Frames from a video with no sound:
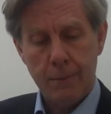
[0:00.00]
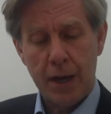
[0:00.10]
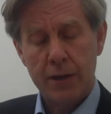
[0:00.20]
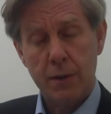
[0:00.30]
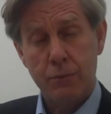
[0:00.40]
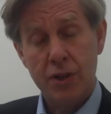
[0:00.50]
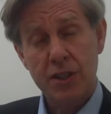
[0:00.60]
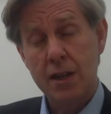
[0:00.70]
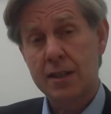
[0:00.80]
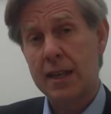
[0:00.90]
But
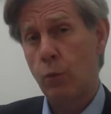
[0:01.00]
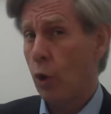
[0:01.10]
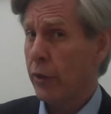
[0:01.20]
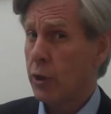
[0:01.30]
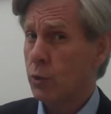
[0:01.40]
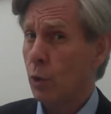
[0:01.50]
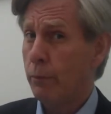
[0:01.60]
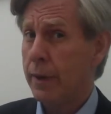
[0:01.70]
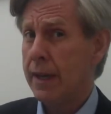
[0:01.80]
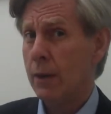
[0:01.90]
precisely what those
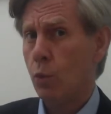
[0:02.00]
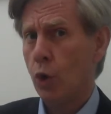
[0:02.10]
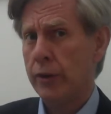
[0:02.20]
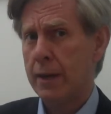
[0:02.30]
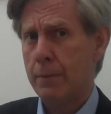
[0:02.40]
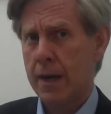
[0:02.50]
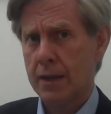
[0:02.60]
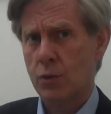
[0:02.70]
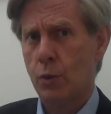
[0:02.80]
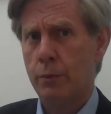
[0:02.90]
will be and what the
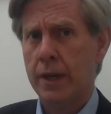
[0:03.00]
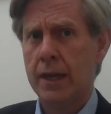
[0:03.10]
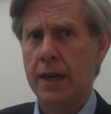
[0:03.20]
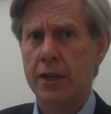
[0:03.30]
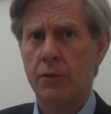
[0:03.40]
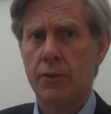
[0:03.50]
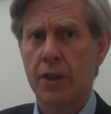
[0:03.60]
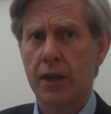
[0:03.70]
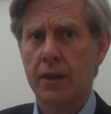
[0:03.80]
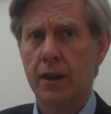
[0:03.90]
impacts will be, I don't
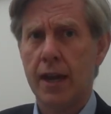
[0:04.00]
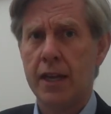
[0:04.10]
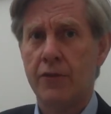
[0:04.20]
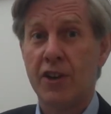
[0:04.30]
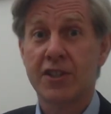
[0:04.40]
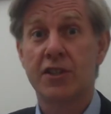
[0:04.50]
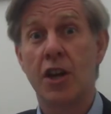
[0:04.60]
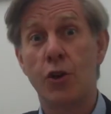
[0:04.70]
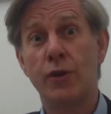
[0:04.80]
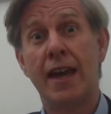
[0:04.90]
think any of
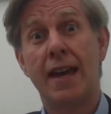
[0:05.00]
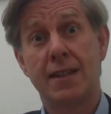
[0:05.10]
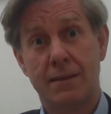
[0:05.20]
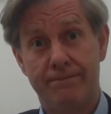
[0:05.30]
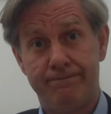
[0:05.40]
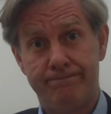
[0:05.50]
us know yet.